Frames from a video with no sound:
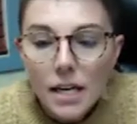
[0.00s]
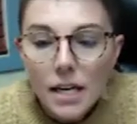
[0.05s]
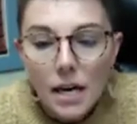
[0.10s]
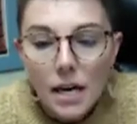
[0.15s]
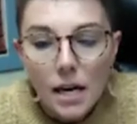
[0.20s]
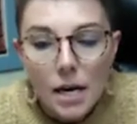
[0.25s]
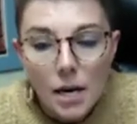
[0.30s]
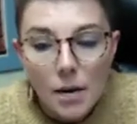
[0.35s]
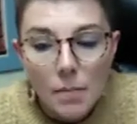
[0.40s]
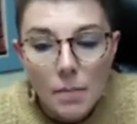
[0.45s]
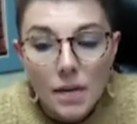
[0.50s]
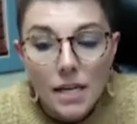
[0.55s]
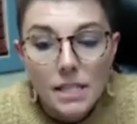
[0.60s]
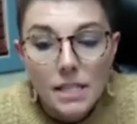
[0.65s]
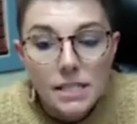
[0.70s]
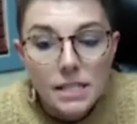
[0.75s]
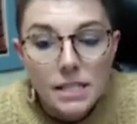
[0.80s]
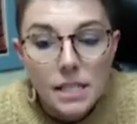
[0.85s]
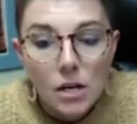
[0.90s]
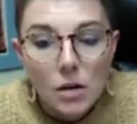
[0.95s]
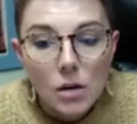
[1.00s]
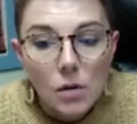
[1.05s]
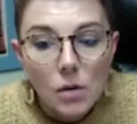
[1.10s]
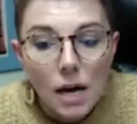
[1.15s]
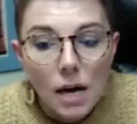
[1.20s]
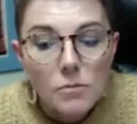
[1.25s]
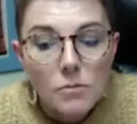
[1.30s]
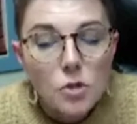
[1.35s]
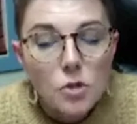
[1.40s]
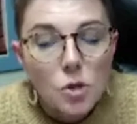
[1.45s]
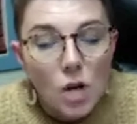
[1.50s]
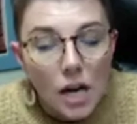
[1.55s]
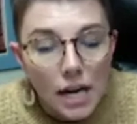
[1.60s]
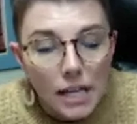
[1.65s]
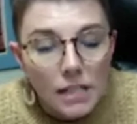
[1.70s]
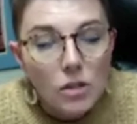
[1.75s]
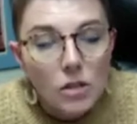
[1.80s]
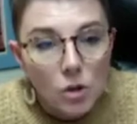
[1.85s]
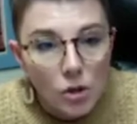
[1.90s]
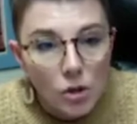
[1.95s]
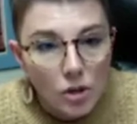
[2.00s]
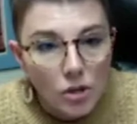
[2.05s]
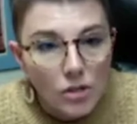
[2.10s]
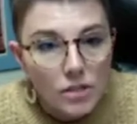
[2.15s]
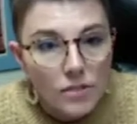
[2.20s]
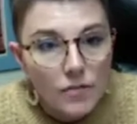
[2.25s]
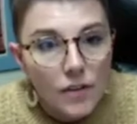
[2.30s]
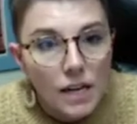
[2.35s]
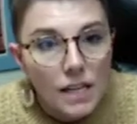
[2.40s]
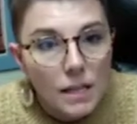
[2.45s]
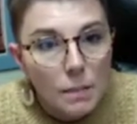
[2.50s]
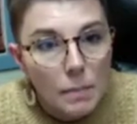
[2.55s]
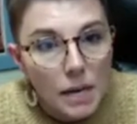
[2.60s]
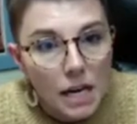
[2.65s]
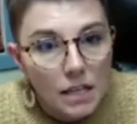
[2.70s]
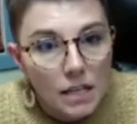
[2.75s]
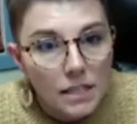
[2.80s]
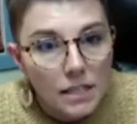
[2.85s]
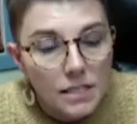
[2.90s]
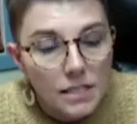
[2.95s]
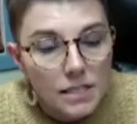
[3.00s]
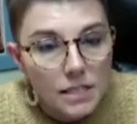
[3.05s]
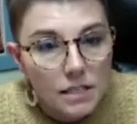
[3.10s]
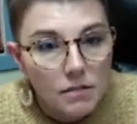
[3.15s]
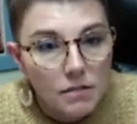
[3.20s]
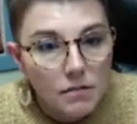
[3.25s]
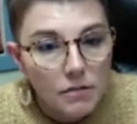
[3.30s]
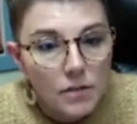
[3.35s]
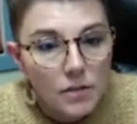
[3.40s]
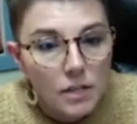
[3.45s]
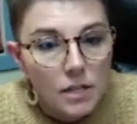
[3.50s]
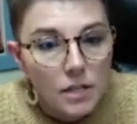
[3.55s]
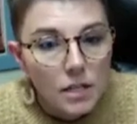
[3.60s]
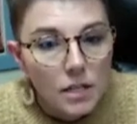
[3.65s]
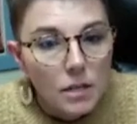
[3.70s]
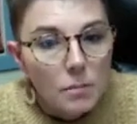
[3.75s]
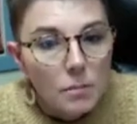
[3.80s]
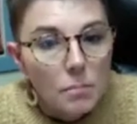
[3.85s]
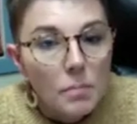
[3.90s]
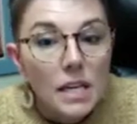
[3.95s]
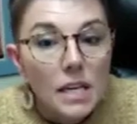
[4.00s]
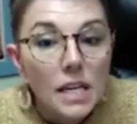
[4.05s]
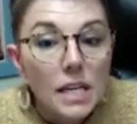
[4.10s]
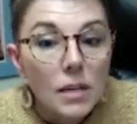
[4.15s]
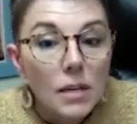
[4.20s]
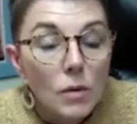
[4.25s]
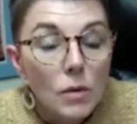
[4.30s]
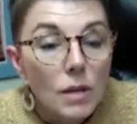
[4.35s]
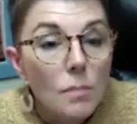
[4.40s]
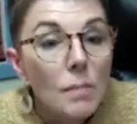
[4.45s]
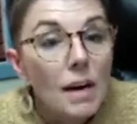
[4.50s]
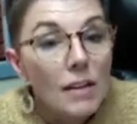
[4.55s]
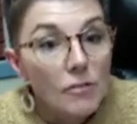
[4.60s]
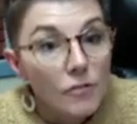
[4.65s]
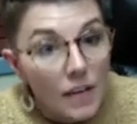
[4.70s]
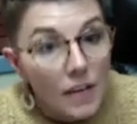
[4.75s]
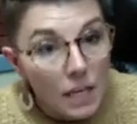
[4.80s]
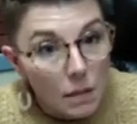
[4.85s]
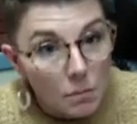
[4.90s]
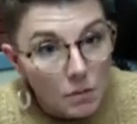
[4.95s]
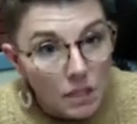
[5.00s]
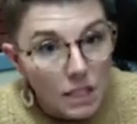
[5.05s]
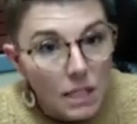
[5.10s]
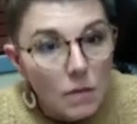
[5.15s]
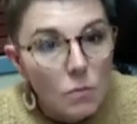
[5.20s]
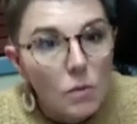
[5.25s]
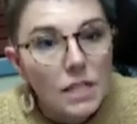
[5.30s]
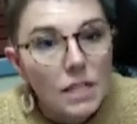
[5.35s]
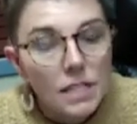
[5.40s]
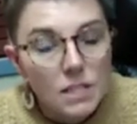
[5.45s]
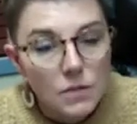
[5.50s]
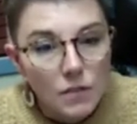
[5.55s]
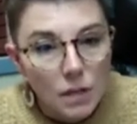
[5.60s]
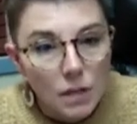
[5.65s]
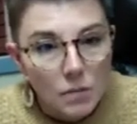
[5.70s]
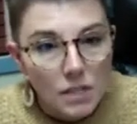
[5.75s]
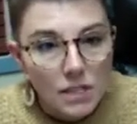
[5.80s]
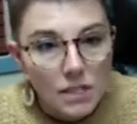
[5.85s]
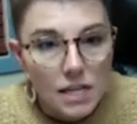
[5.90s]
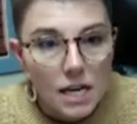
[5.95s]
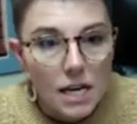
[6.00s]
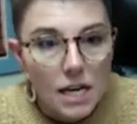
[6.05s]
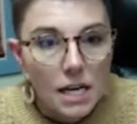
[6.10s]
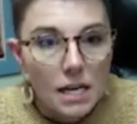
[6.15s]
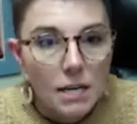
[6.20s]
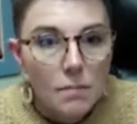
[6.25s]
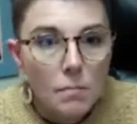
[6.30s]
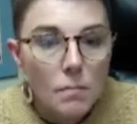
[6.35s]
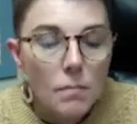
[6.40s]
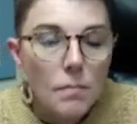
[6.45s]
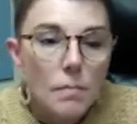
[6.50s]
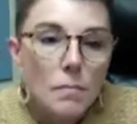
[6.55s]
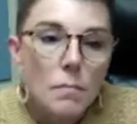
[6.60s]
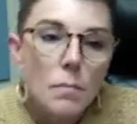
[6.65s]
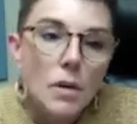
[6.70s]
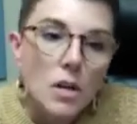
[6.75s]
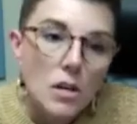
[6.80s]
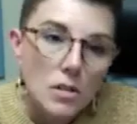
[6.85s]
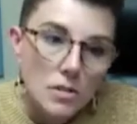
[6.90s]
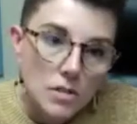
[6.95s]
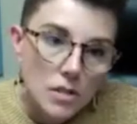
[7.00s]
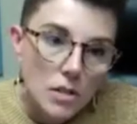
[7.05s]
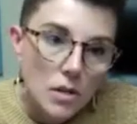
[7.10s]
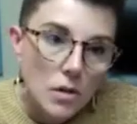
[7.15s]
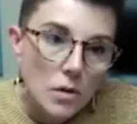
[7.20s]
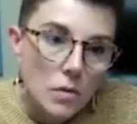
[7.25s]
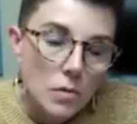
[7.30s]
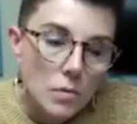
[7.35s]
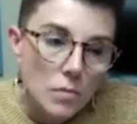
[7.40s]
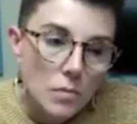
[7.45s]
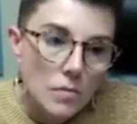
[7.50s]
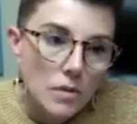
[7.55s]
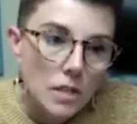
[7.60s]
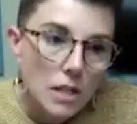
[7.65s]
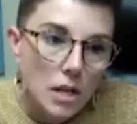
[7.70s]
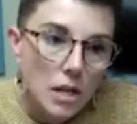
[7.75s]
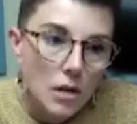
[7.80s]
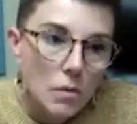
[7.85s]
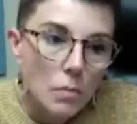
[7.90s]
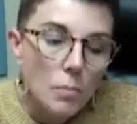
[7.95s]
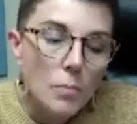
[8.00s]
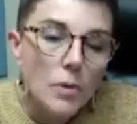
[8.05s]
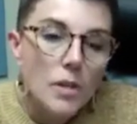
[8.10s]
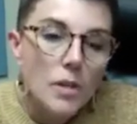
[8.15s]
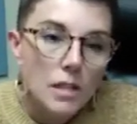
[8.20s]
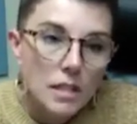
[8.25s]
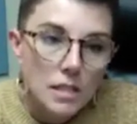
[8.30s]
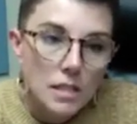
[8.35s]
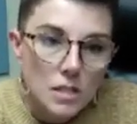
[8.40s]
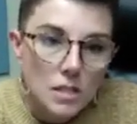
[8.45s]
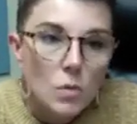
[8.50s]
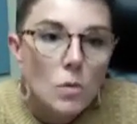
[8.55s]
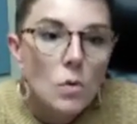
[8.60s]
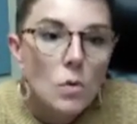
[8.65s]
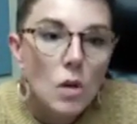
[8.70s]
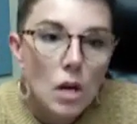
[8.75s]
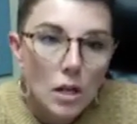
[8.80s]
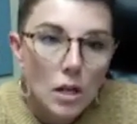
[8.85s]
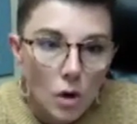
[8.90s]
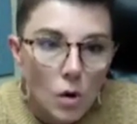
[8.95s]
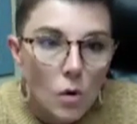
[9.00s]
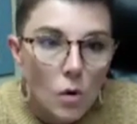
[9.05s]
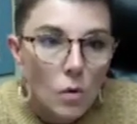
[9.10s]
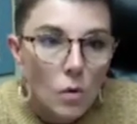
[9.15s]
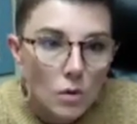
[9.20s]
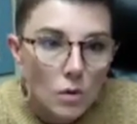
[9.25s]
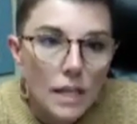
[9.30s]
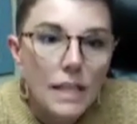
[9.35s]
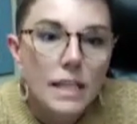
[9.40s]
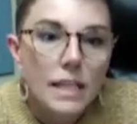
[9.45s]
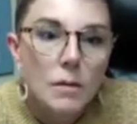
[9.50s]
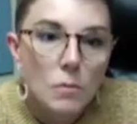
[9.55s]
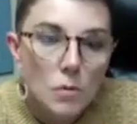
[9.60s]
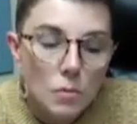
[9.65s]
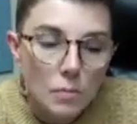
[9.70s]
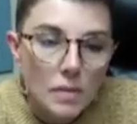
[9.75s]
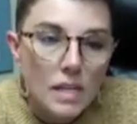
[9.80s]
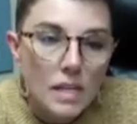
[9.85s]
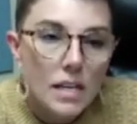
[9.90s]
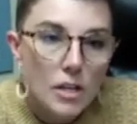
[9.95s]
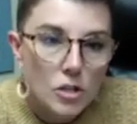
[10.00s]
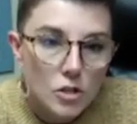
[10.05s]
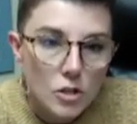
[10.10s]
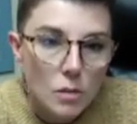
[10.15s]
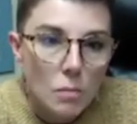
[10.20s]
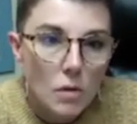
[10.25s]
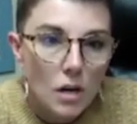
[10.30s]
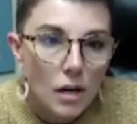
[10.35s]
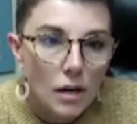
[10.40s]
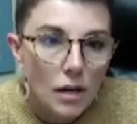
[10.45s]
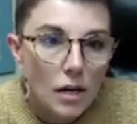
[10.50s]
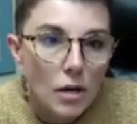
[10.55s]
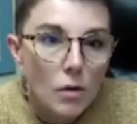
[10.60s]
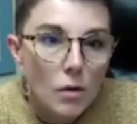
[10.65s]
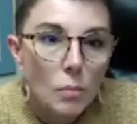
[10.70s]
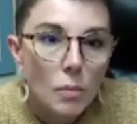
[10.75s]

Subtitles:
And so I'm trying to learn to find the balance of being with my family when it's family time, but also, putting the school on hold, like it will be here tomorrow.